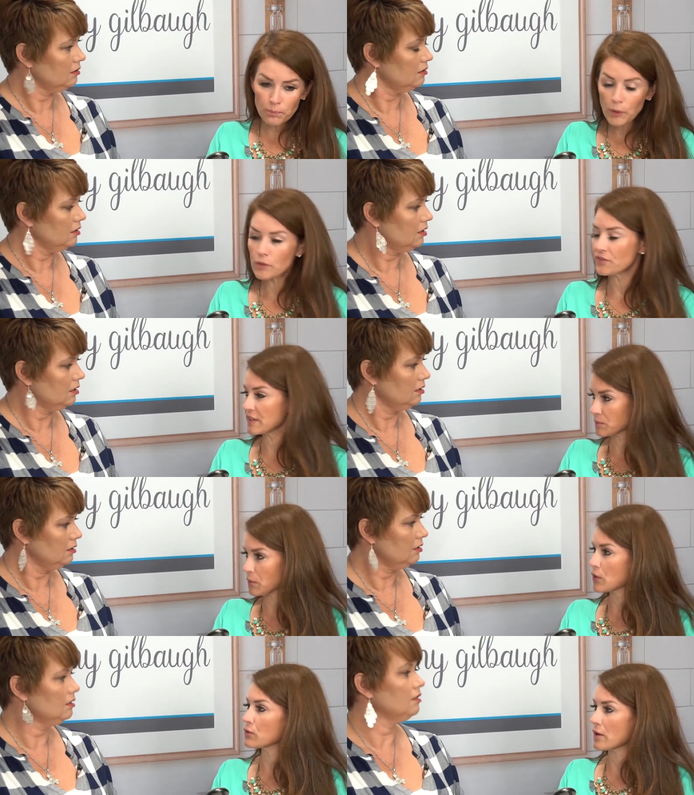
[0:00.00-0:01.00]
Speaker 1: perfect
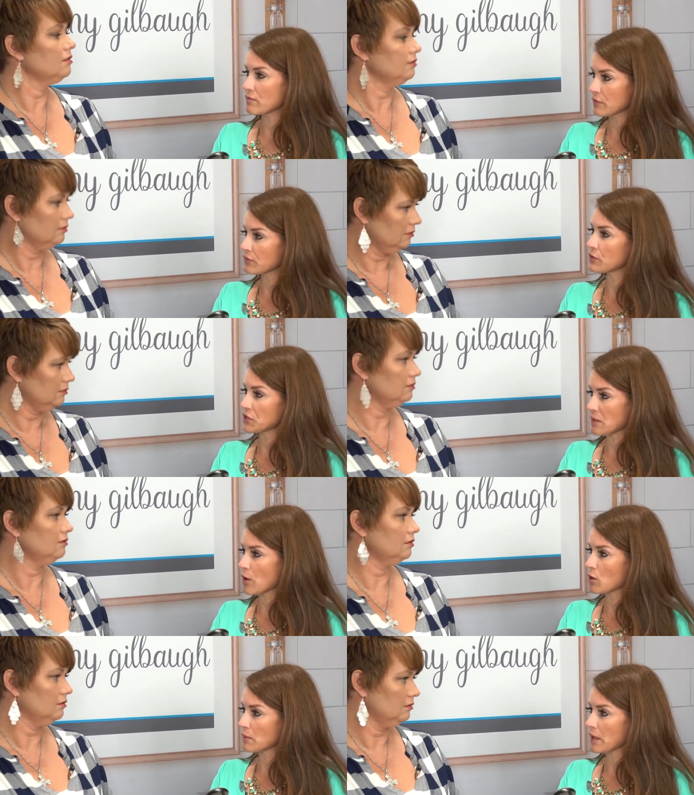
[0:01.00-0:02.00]
program for first-time
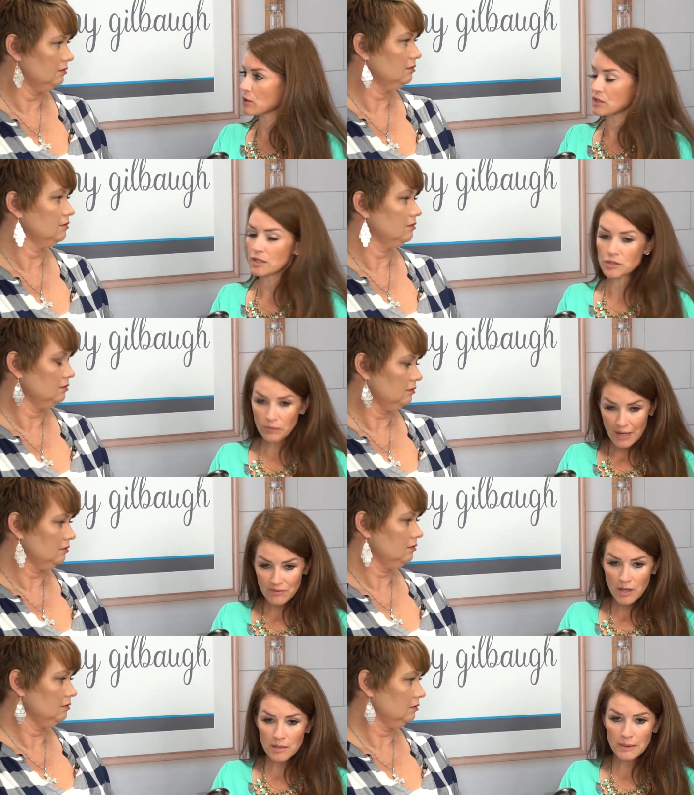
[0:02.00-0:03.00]
home buyers that don't have a
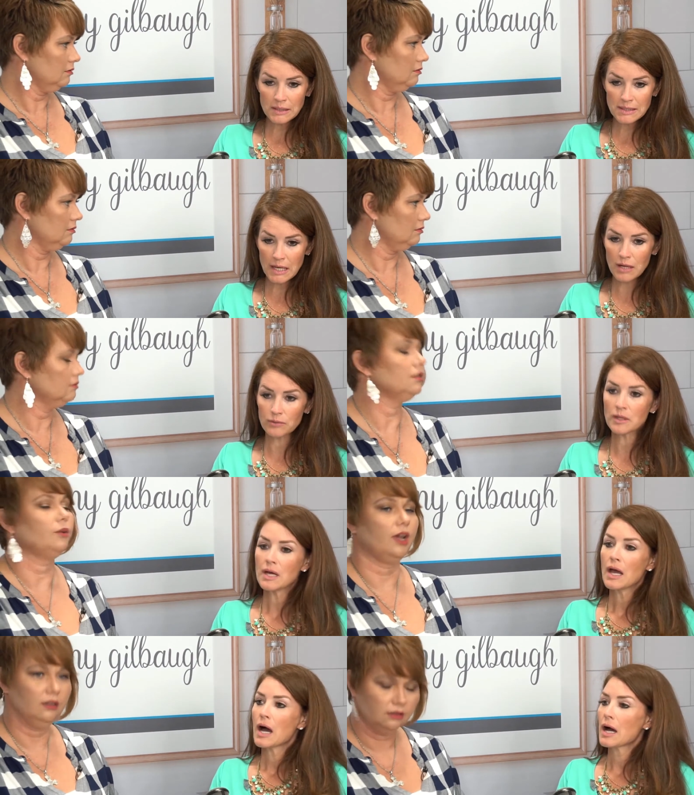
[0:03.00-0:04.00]
lot of money down.
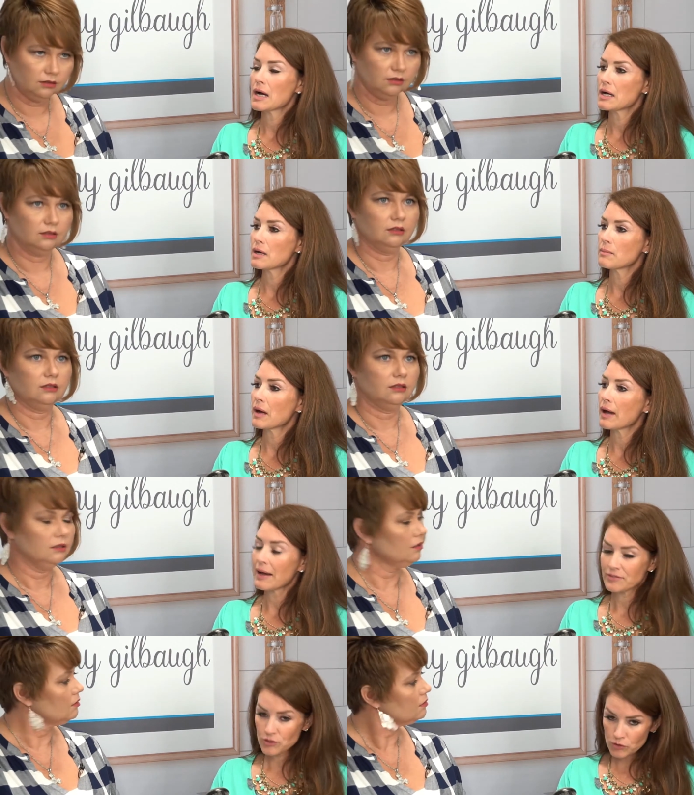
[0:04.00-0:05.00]
Okay. Um,
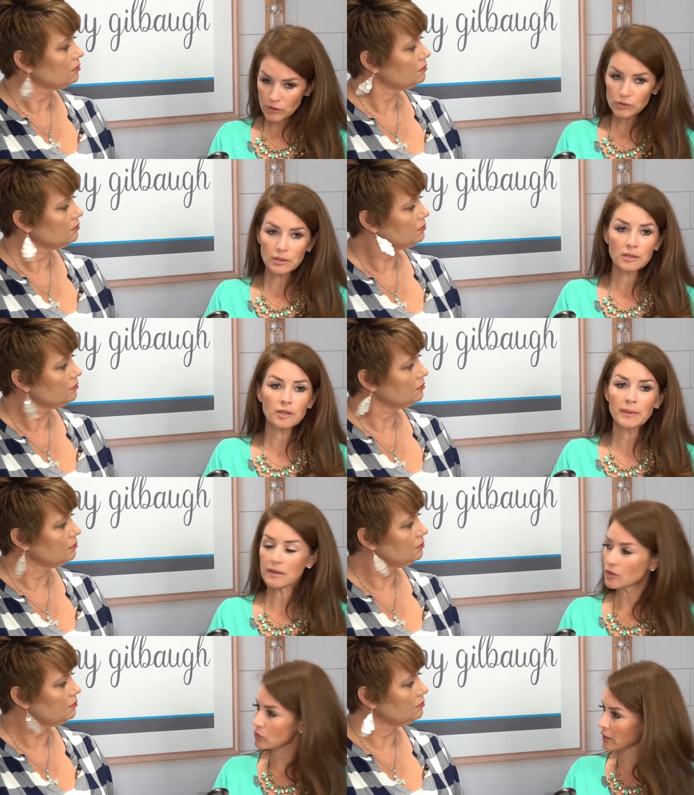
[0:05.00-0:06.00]
have struggled a little bit in
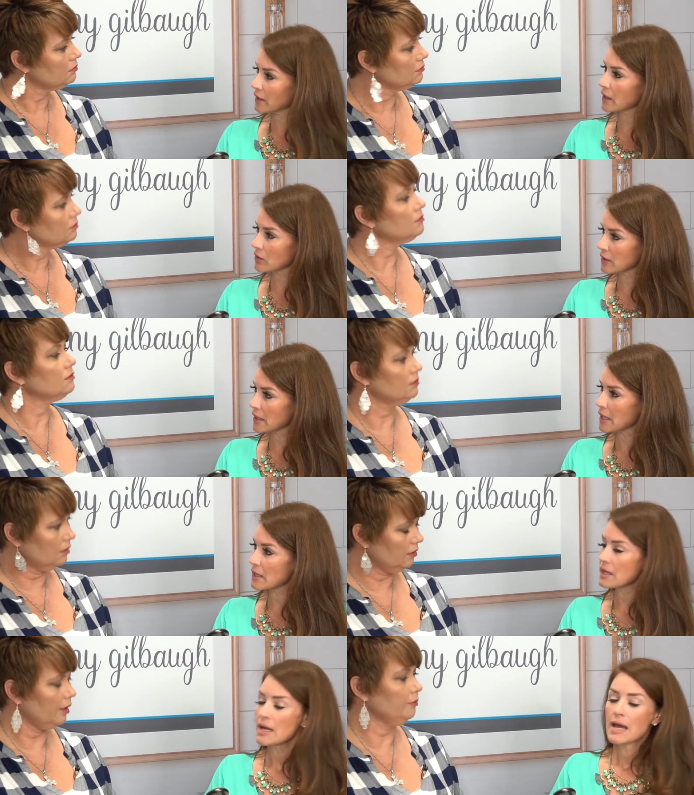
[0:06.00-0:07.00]
the credit
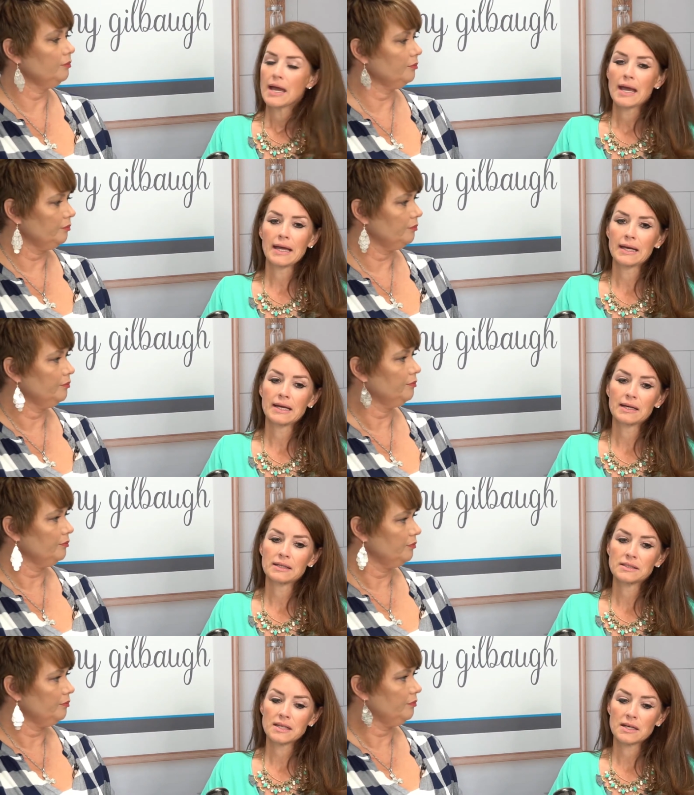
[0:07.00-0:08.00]
area. Okay.
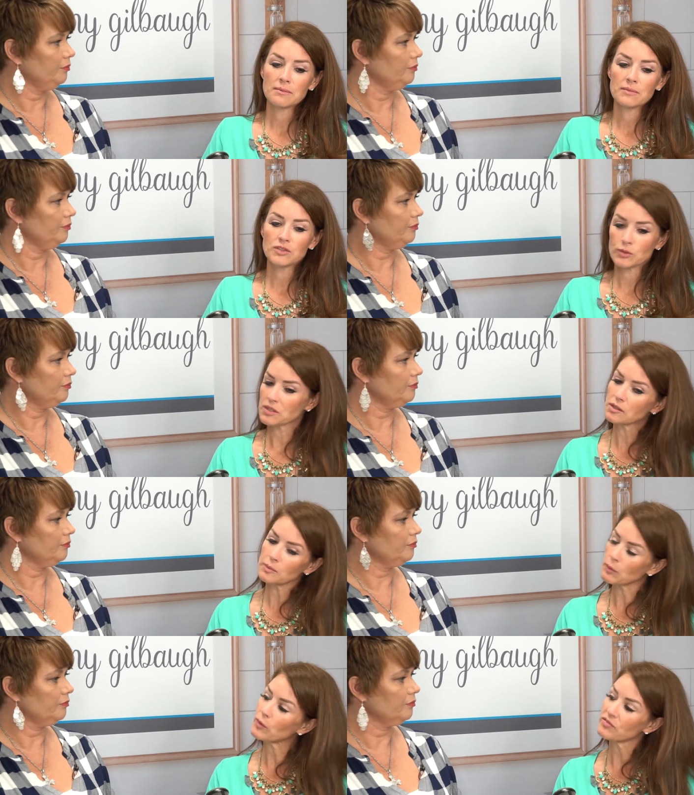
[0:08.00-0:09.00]
And um, so it's a little
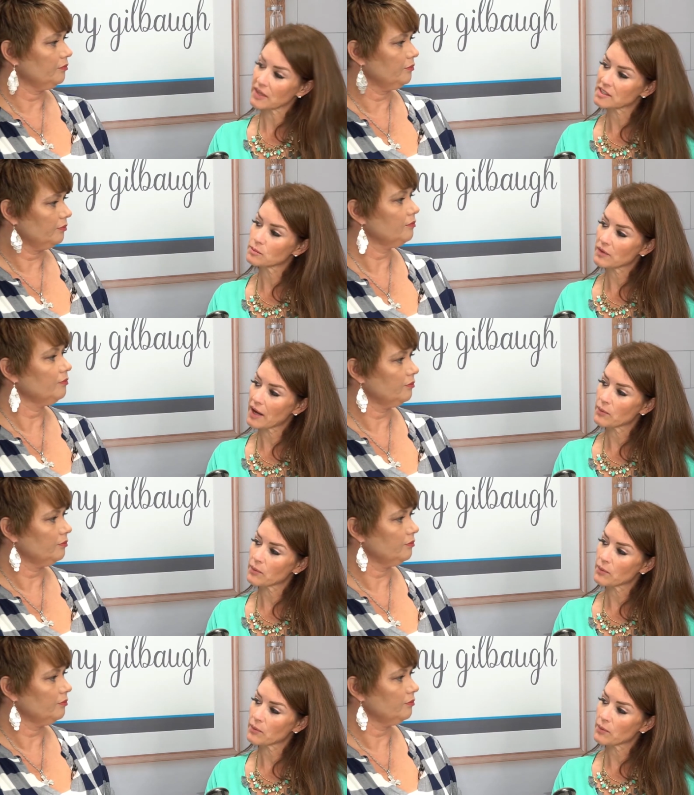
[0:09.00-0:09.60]
bit more flexible that